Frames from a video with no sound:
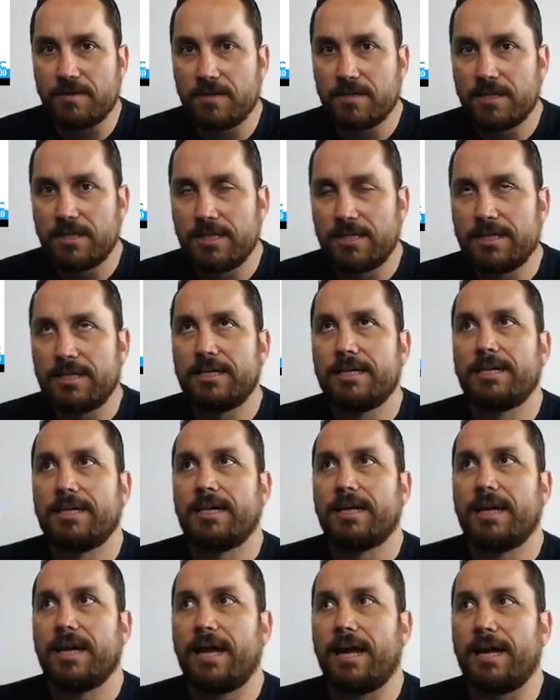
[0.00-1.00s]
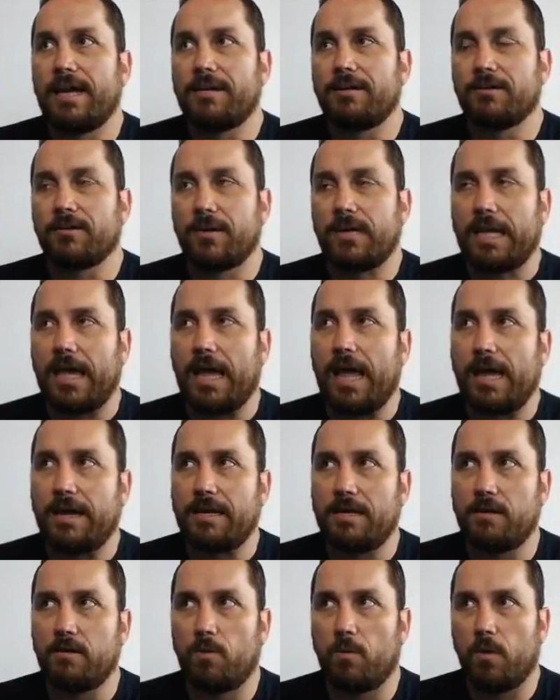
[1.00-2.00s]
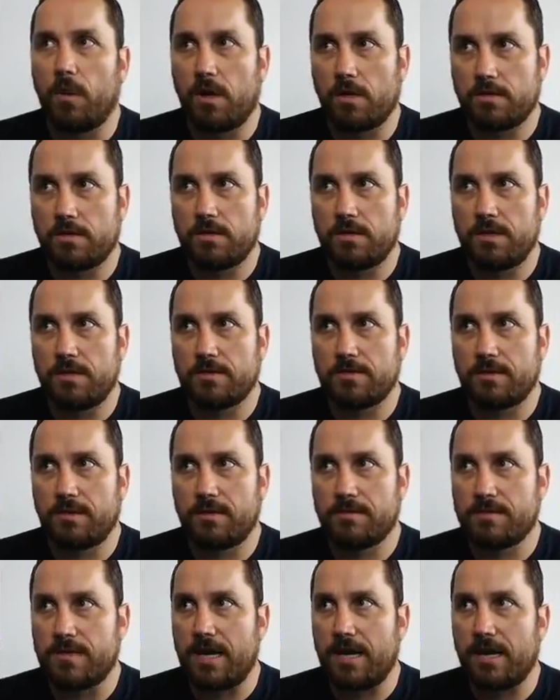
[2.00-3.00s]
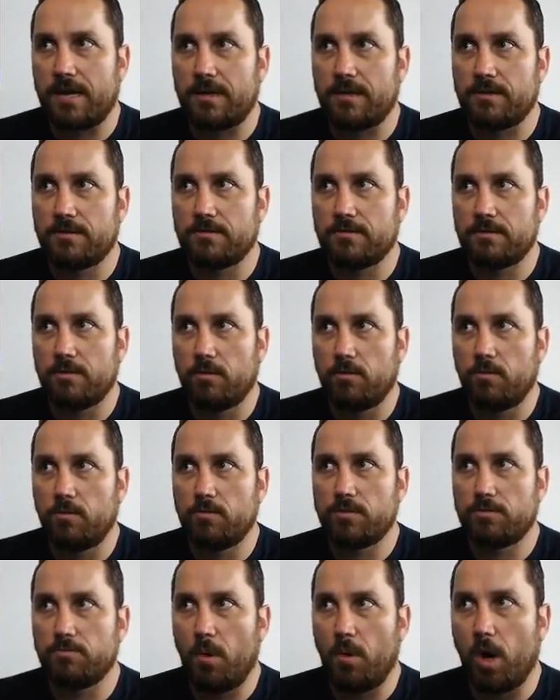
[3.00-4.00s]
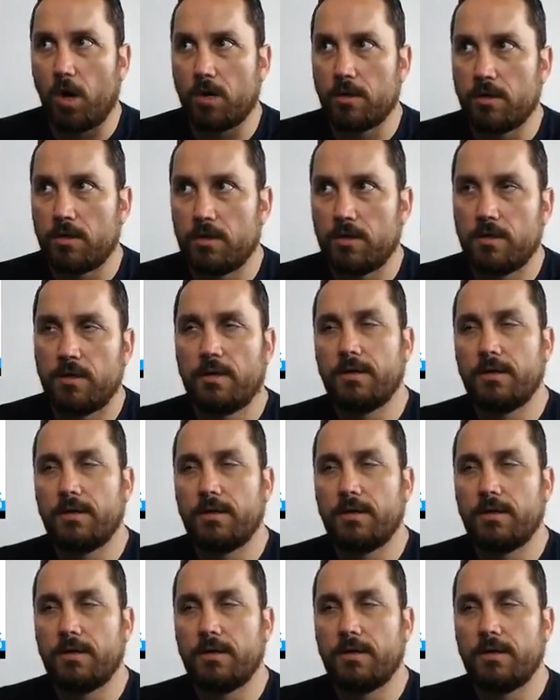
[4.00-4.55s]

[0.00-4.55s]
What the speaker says: and you're like, I need to watch this because Ian is so smart. Just kidding.